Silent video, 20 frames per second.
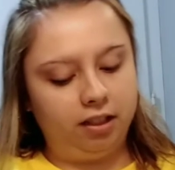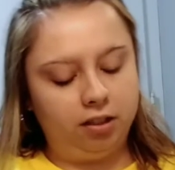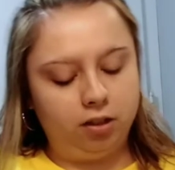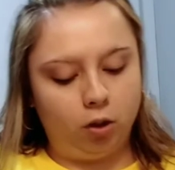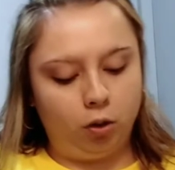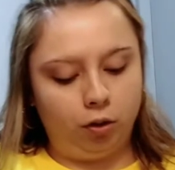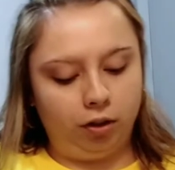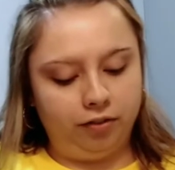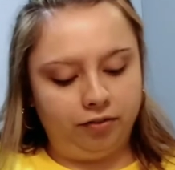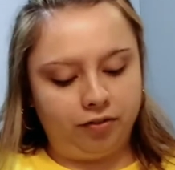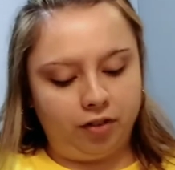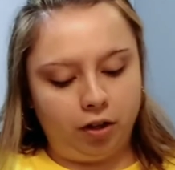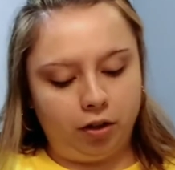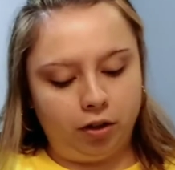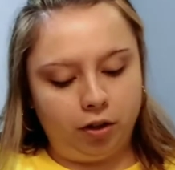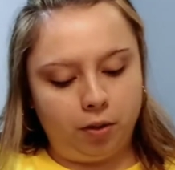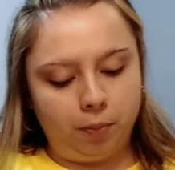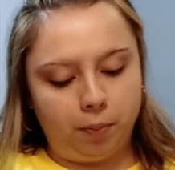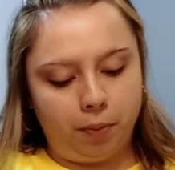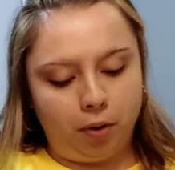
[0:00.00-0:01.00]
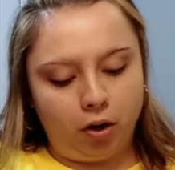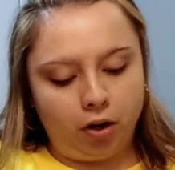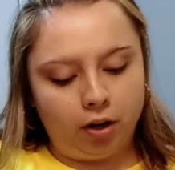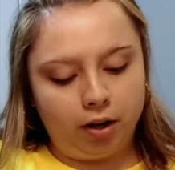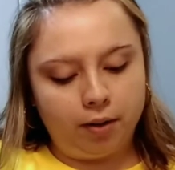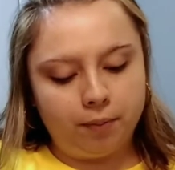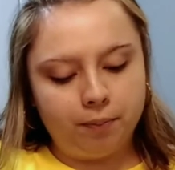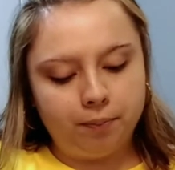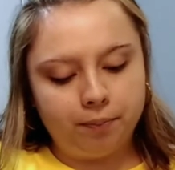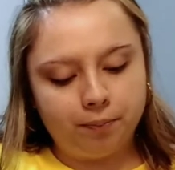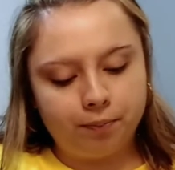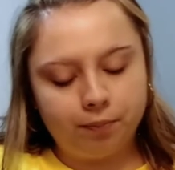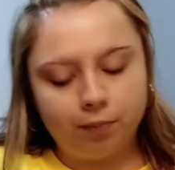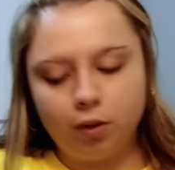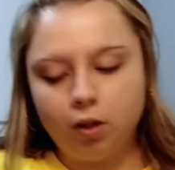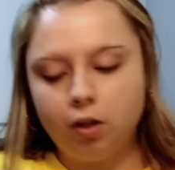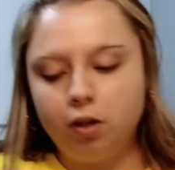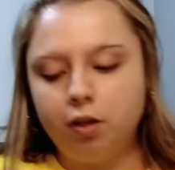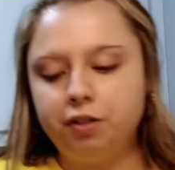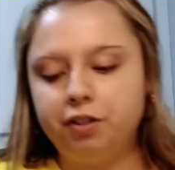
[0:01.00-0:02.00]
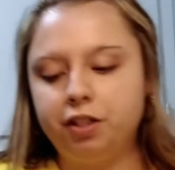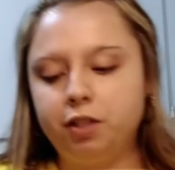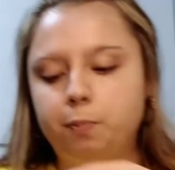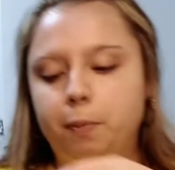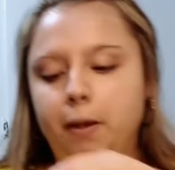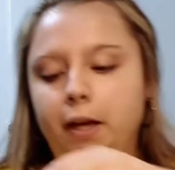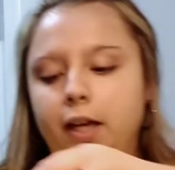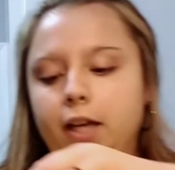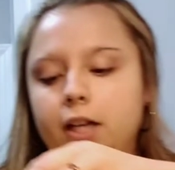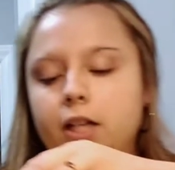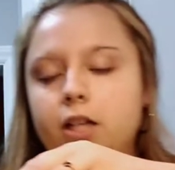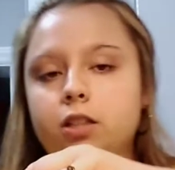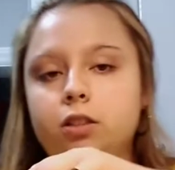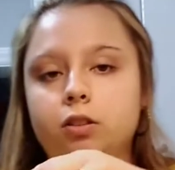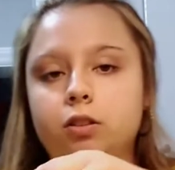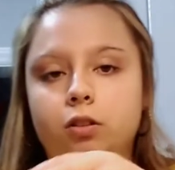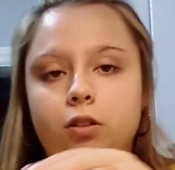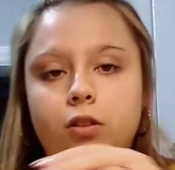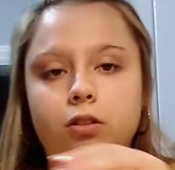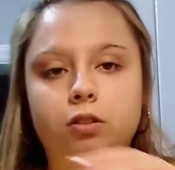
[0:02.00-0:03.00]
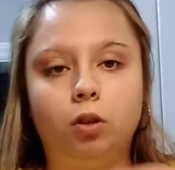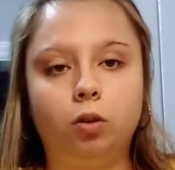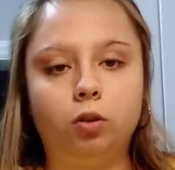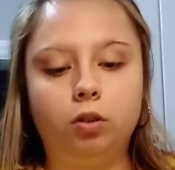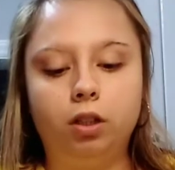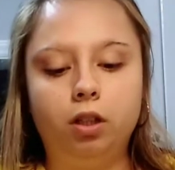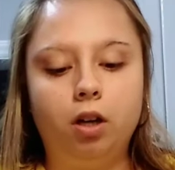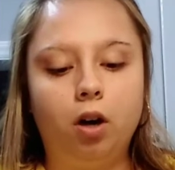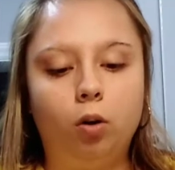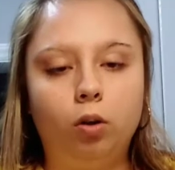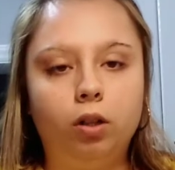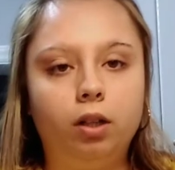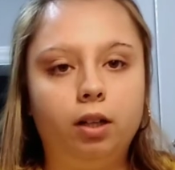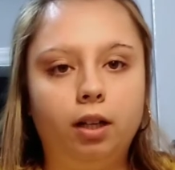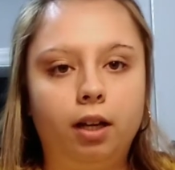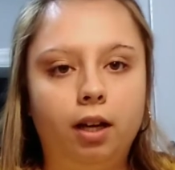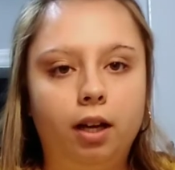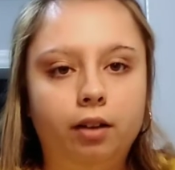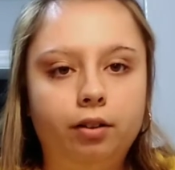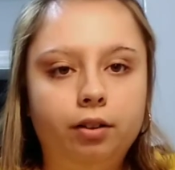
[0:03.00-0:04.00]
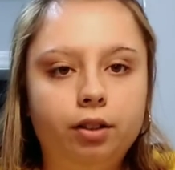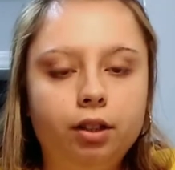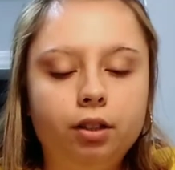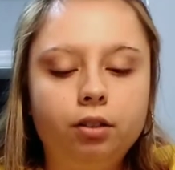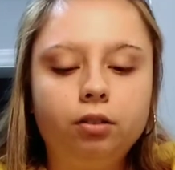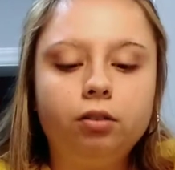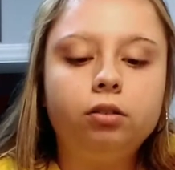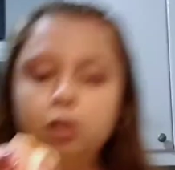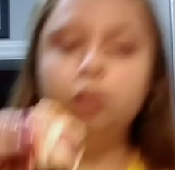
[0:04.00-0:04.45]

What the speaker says: like totally falling apart, this bacon is gonna totally hold it together.